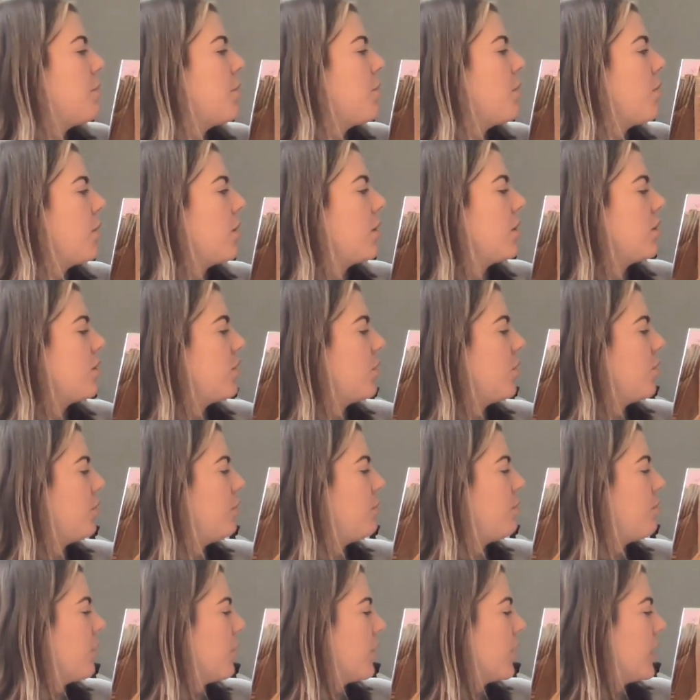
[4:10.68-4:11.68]
Poor
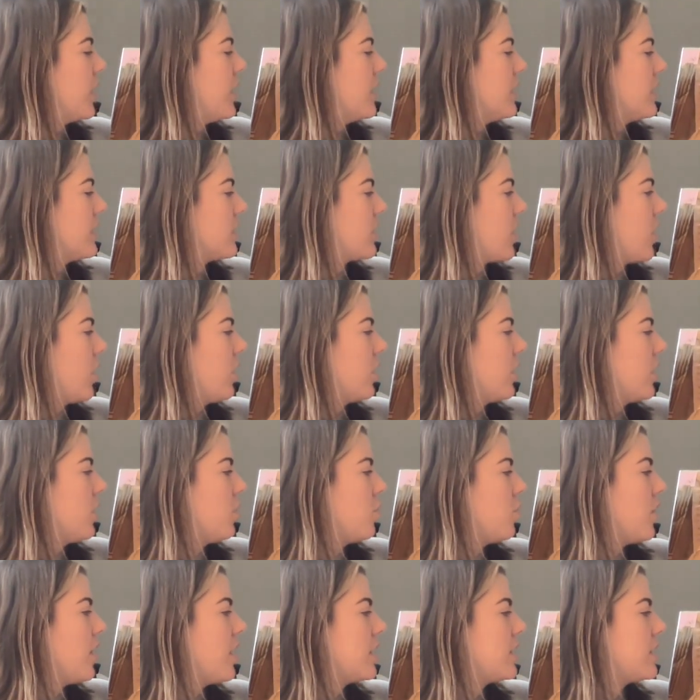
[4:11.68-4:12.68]
old Borris. All
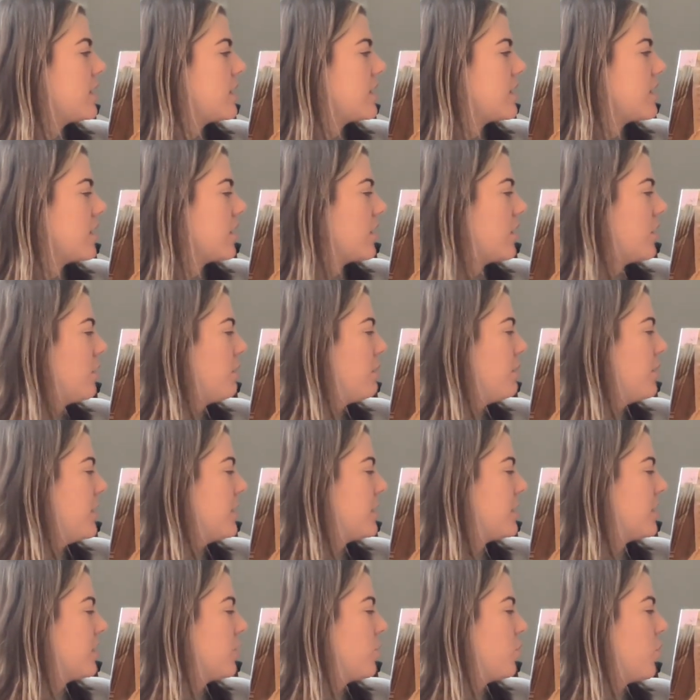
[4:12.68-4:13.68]
he wants is a little
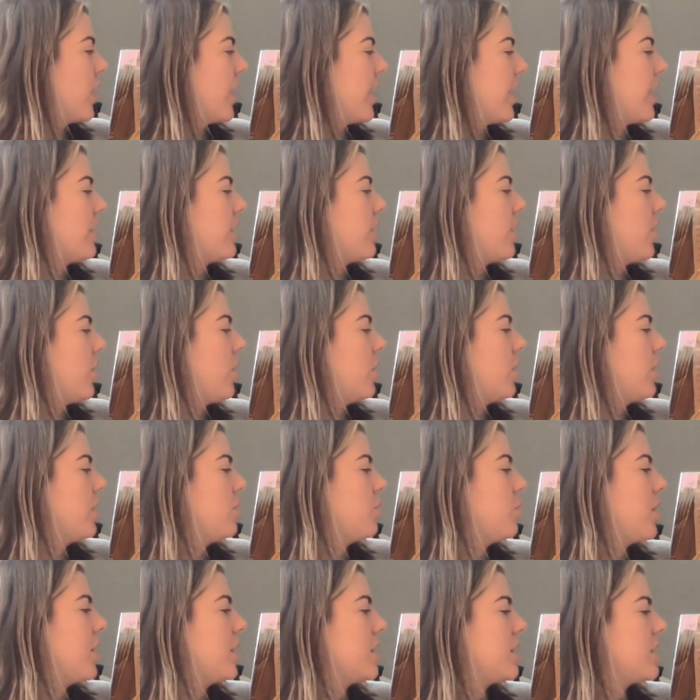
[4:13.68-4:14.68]
peace and quiet. All
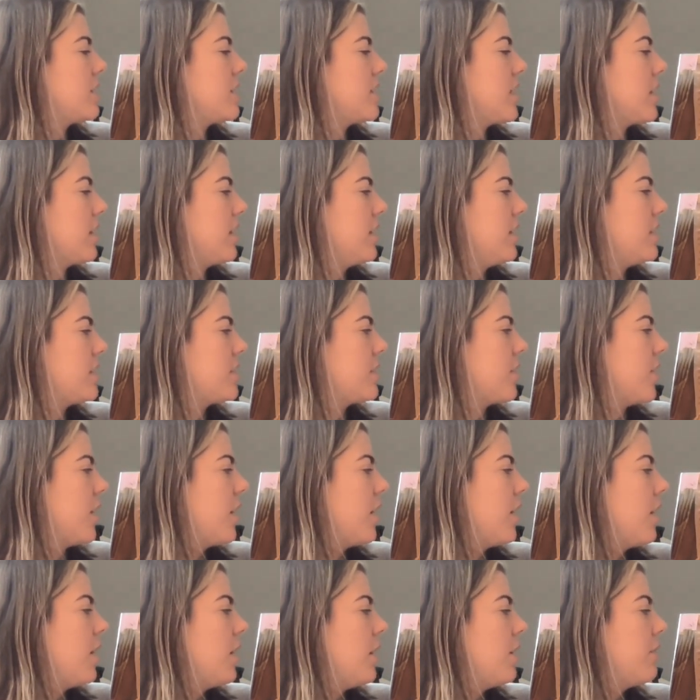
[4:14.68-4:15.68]
he wants is at least
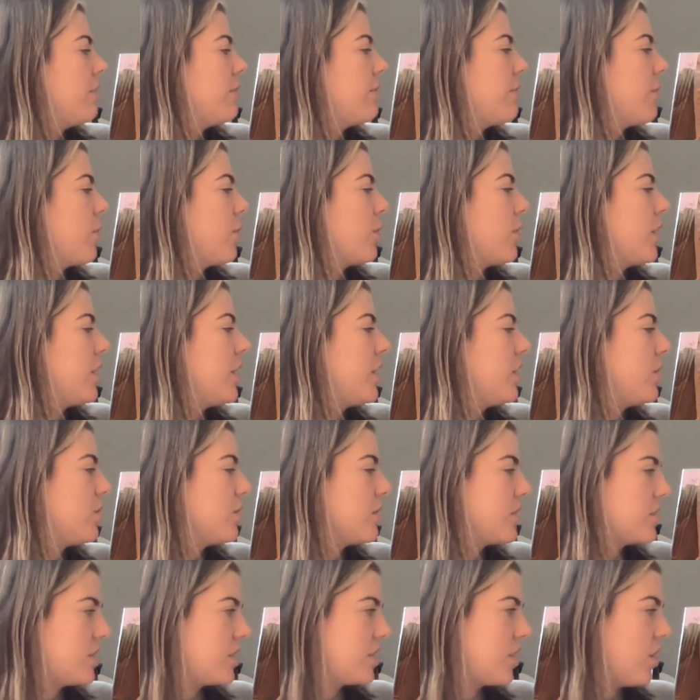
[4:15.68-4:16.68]
40
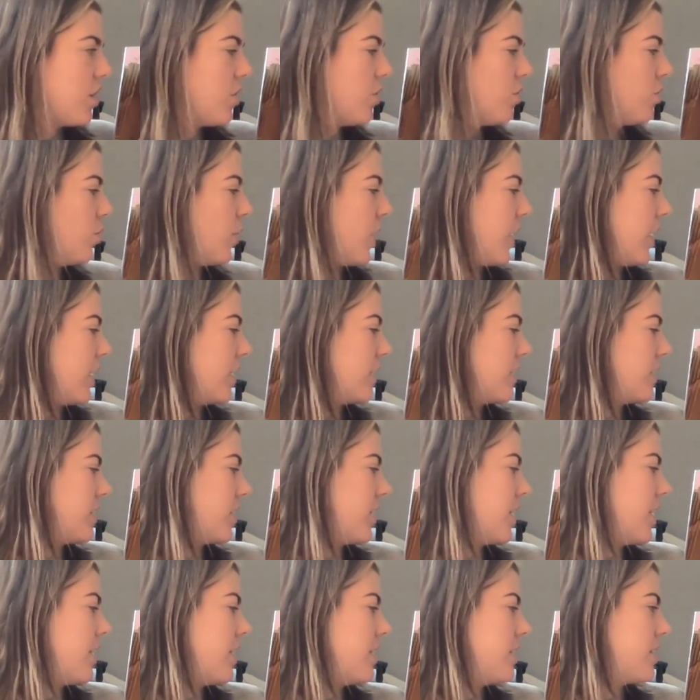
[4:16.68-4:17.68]
or so
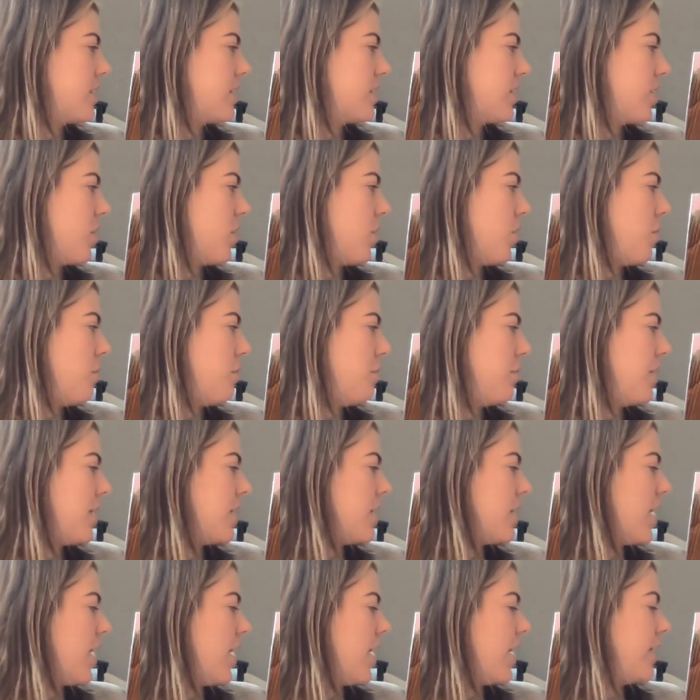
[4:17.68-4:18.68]
winks in his
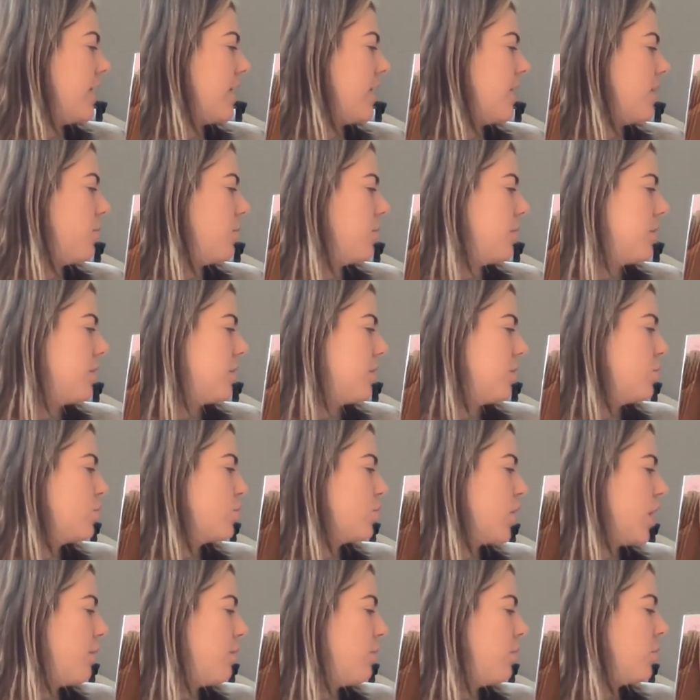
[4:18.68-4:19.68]
homemade hideout with no
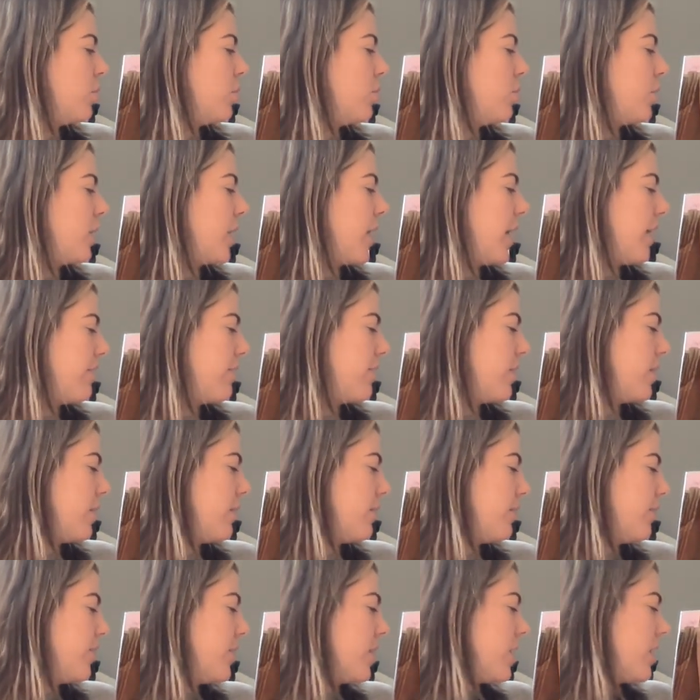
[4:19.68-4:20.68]
trouble or
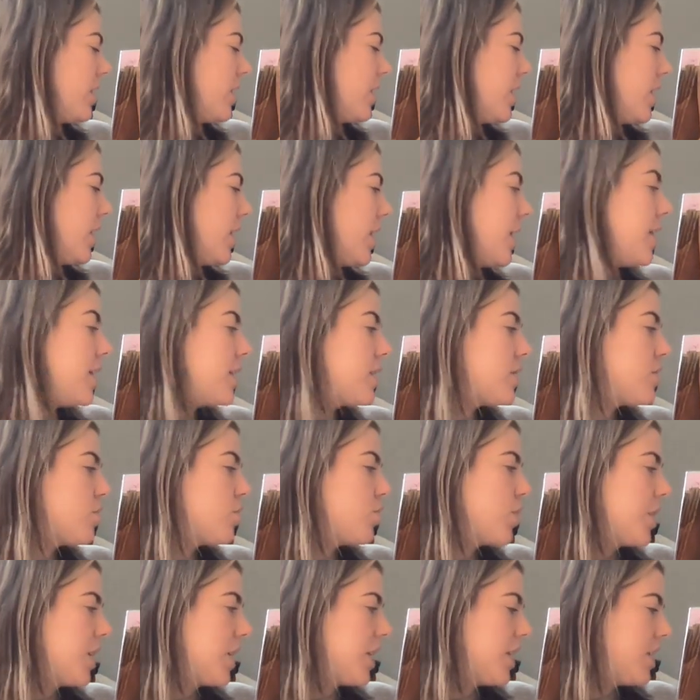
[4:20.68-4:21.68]
whatever. It is
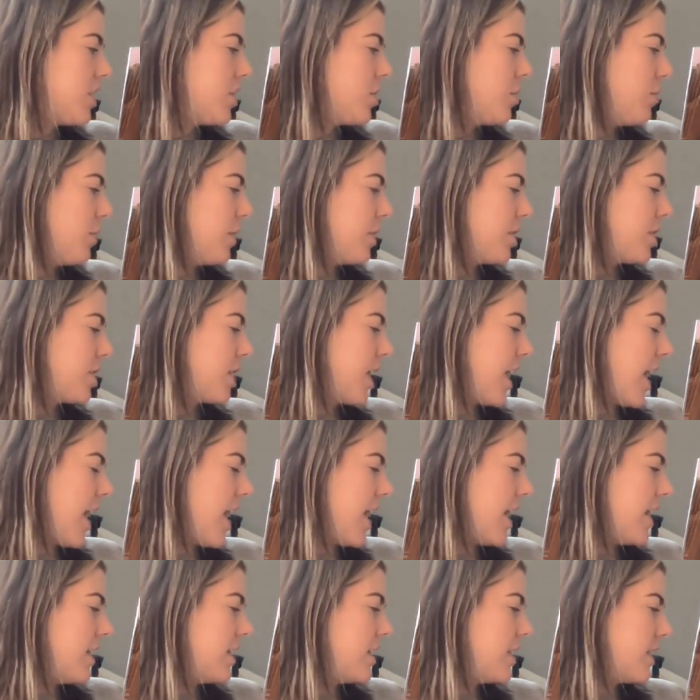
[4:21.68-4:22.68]
really too much to
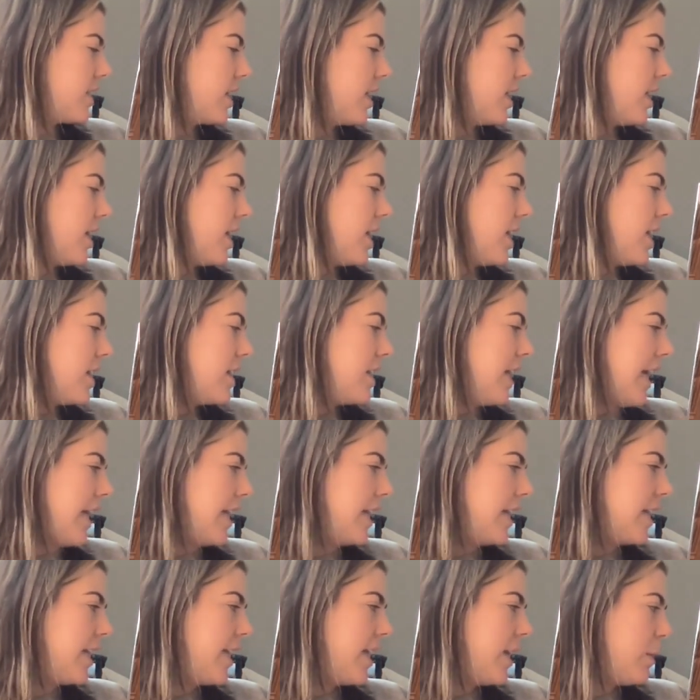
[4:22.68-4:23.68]
ask,
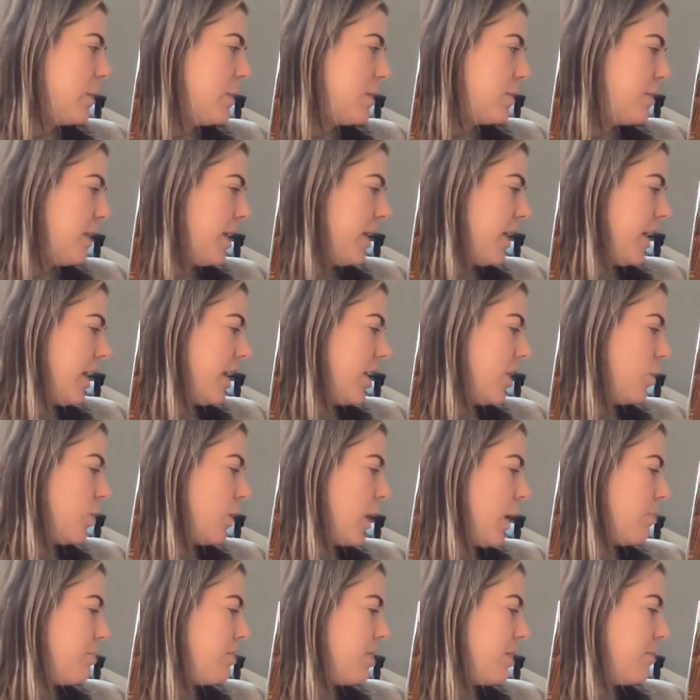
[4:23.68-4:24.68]
yet he keeps being
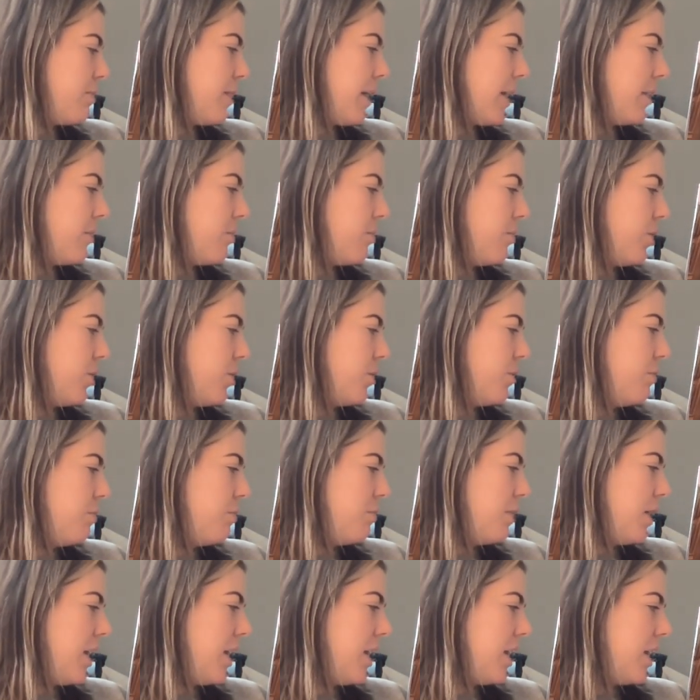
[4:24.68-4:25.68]
interrupted by
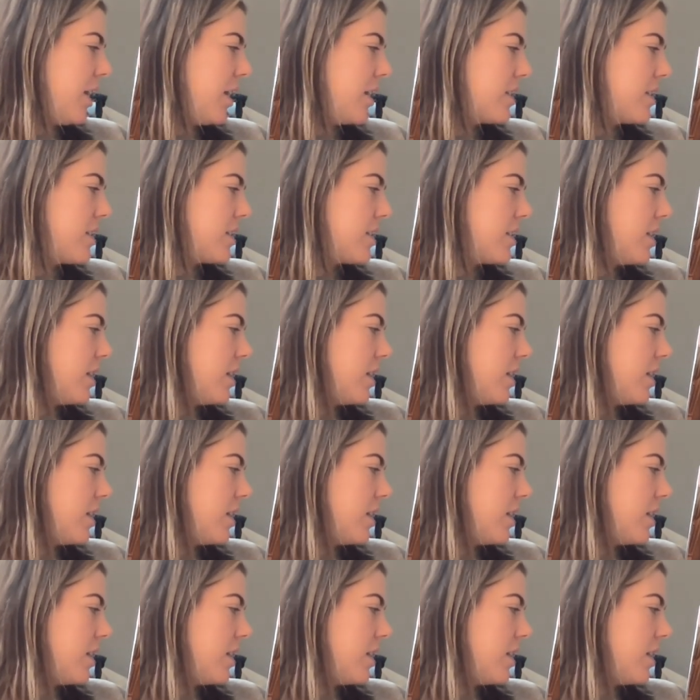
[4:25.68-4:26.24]
ruined beanies,